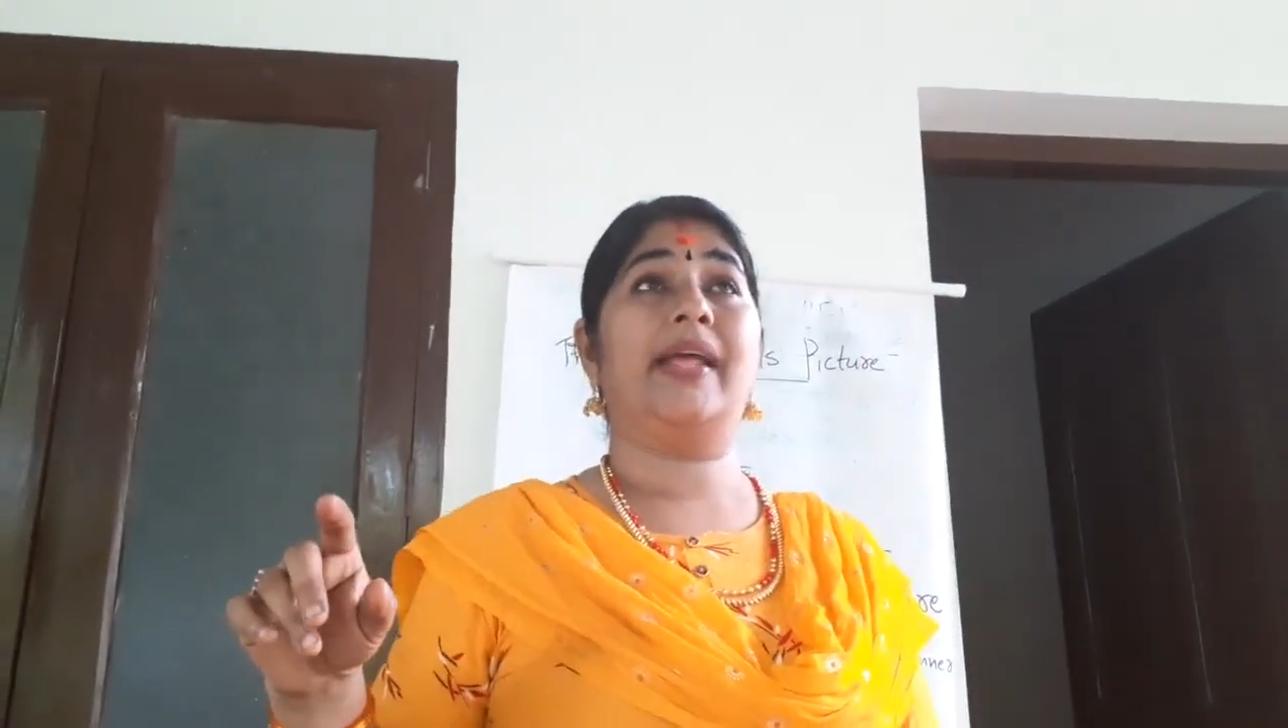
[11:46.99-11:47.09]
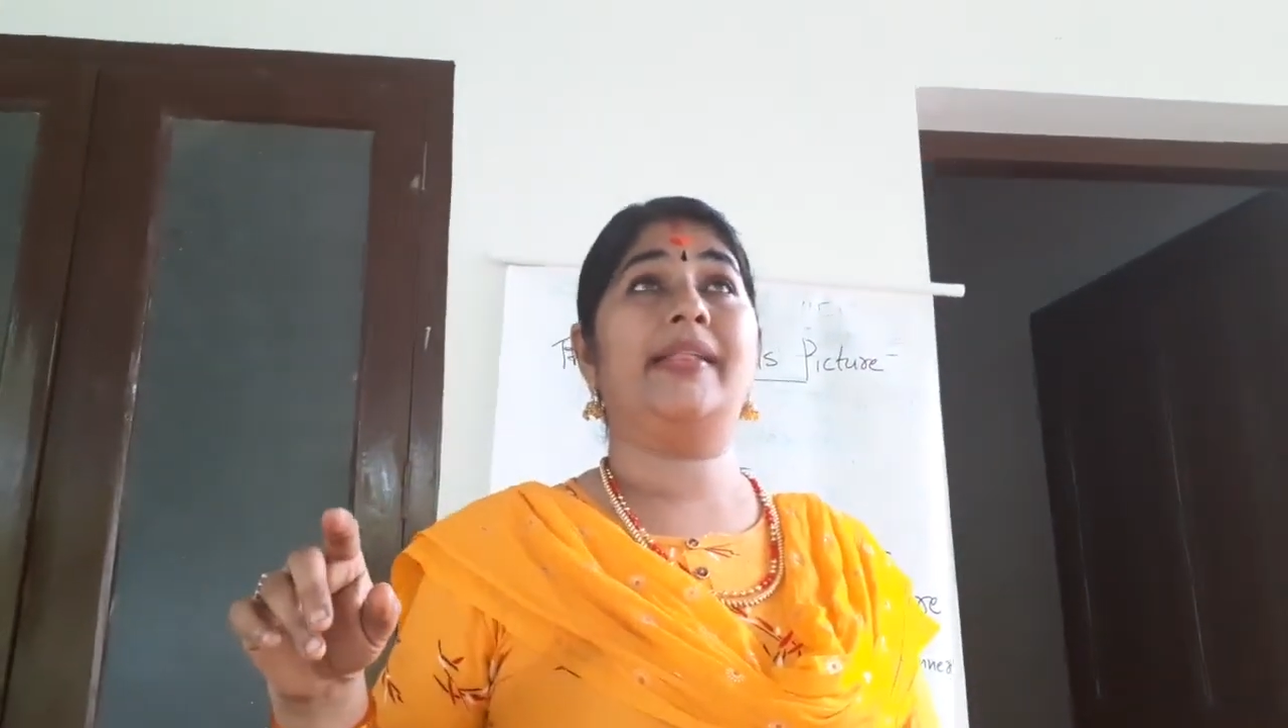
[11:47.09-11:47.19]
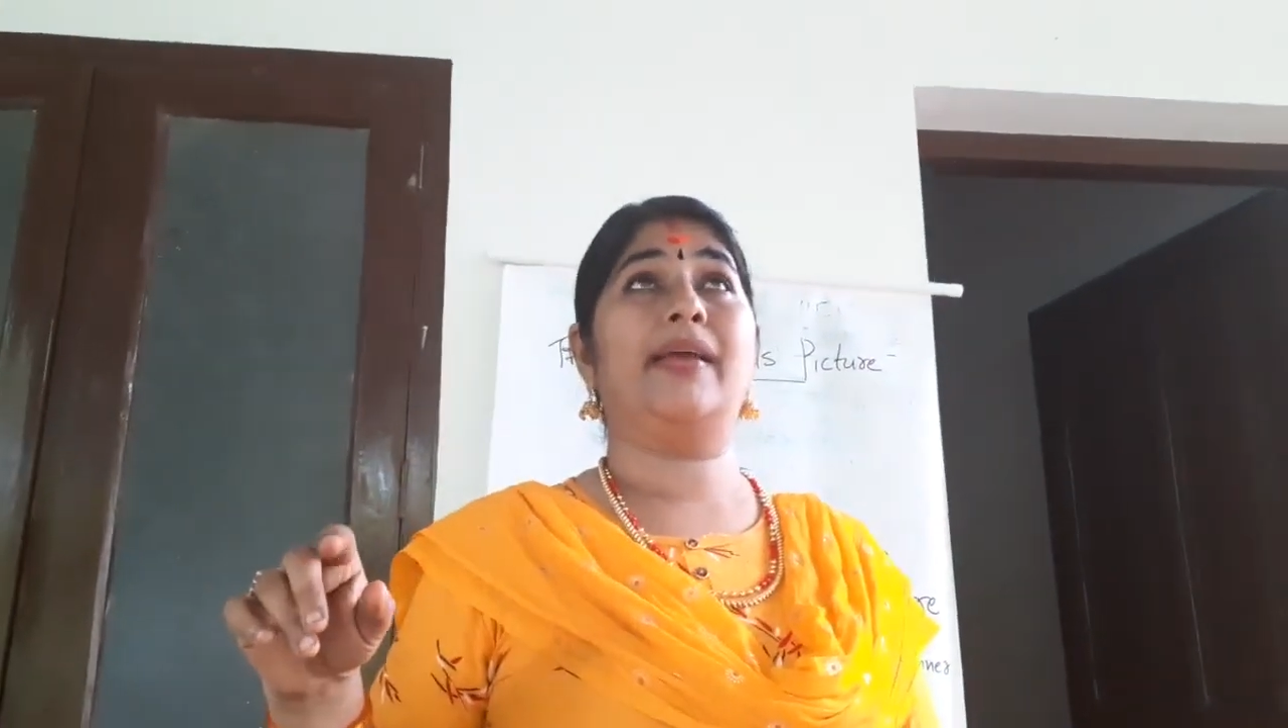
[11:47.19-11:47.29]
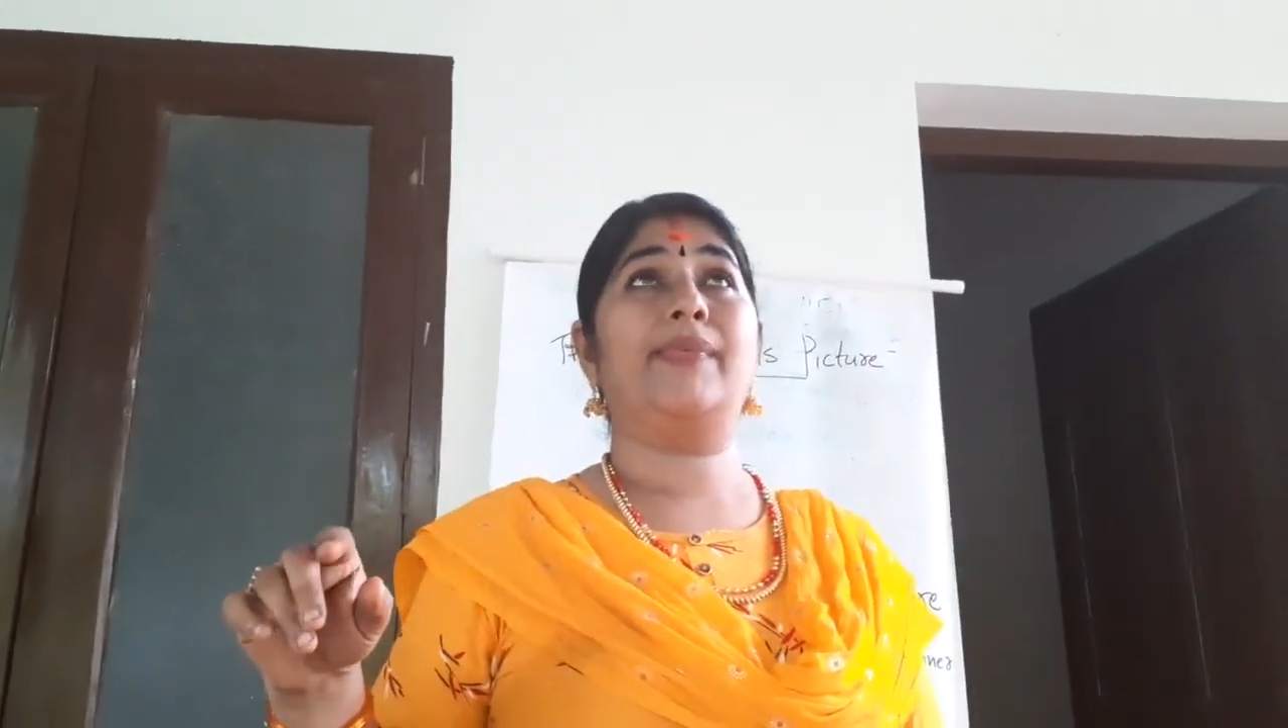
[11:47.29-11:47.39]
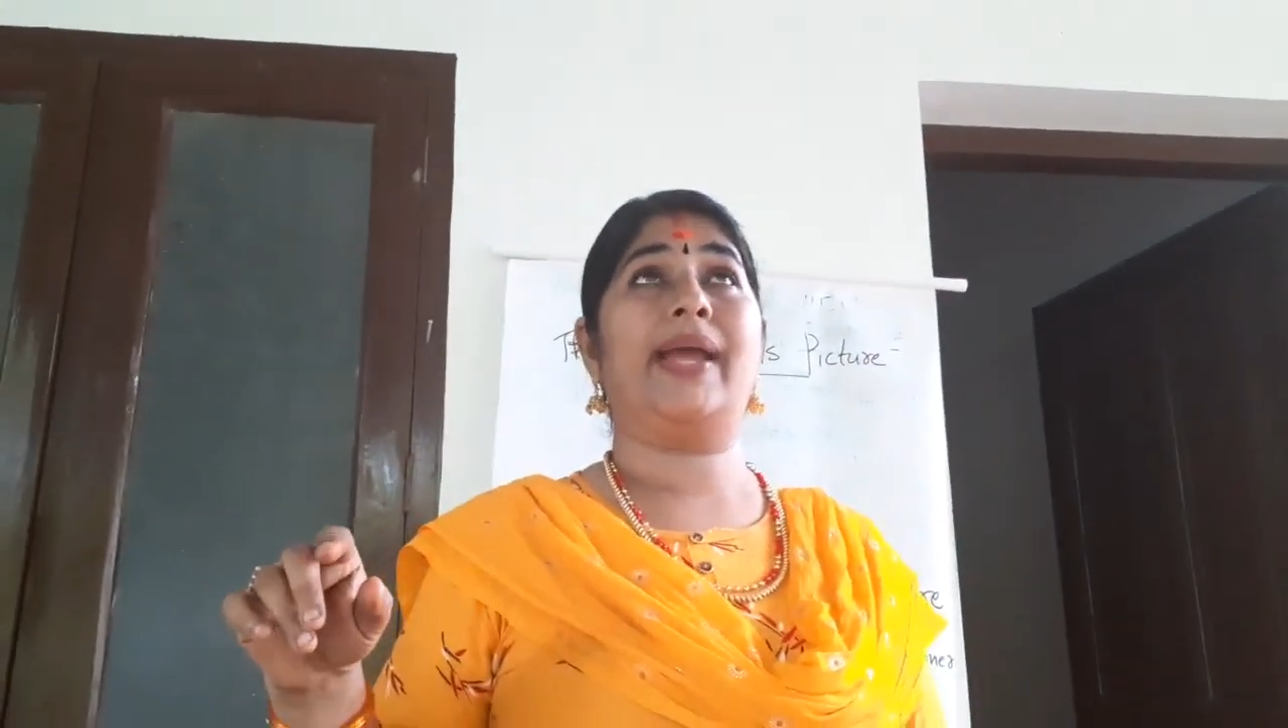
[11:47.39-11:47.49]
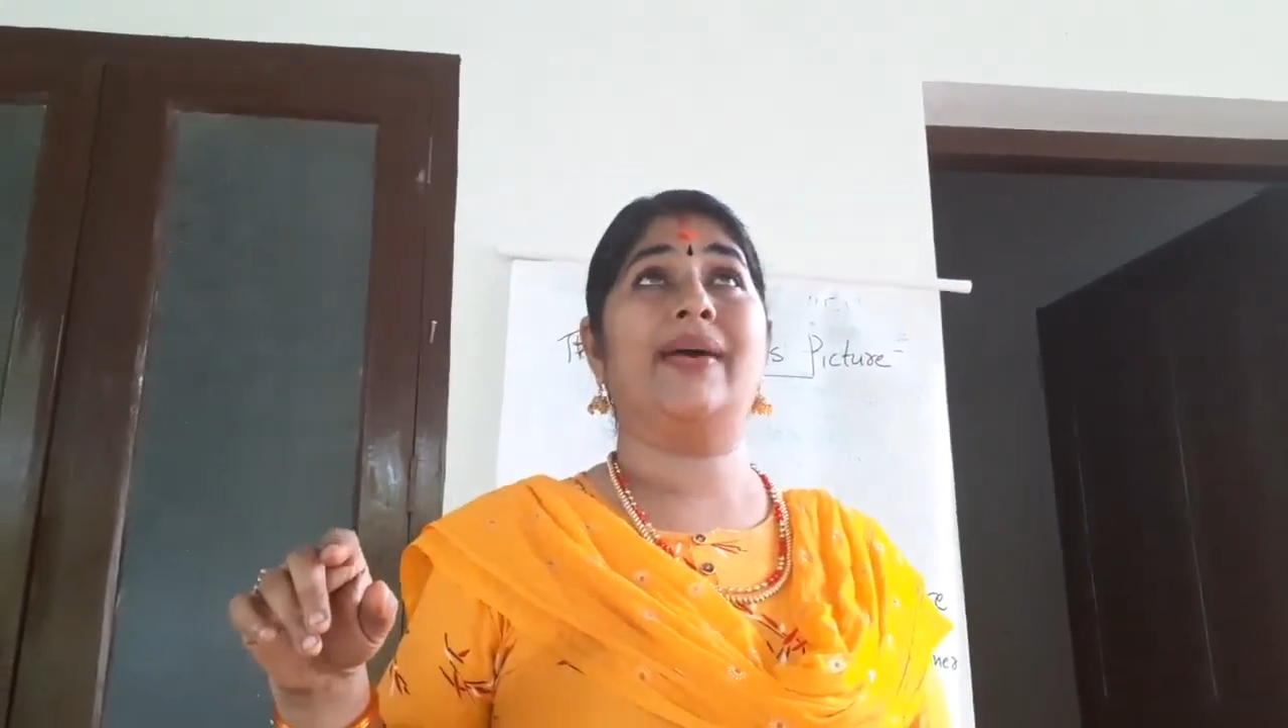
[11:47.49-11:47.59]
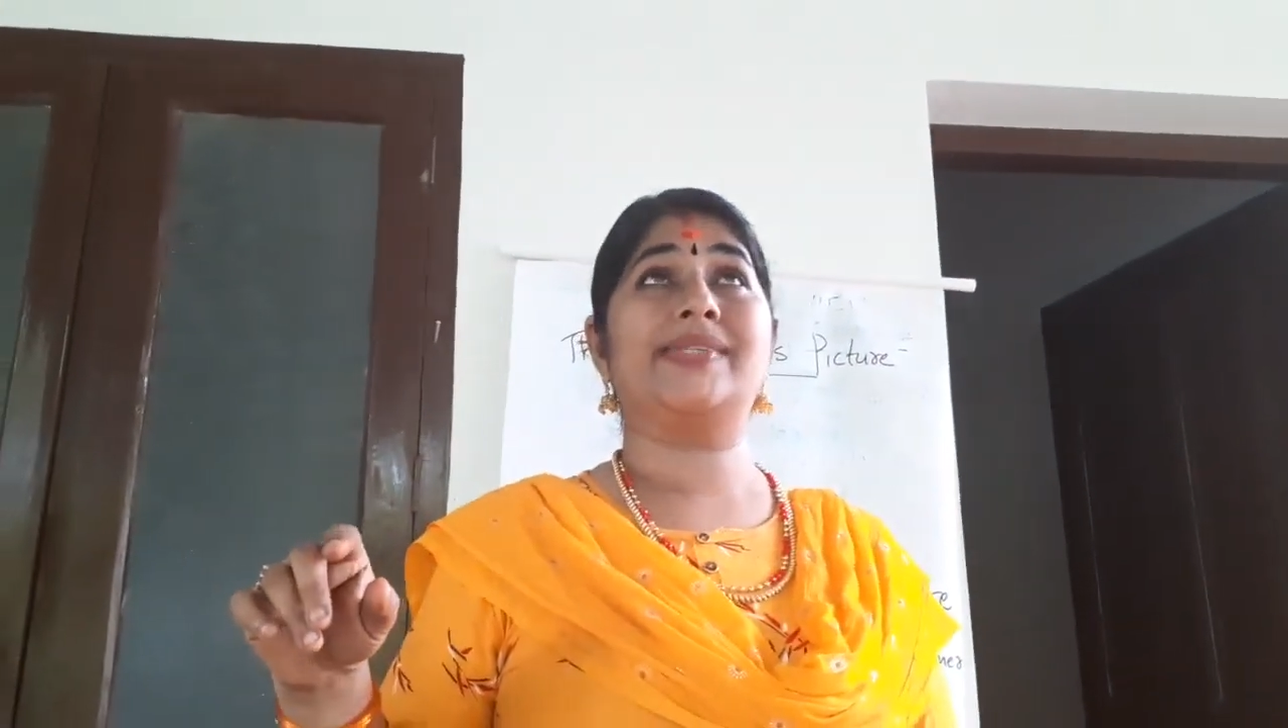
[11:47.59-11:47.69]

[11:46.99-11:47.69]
I think we have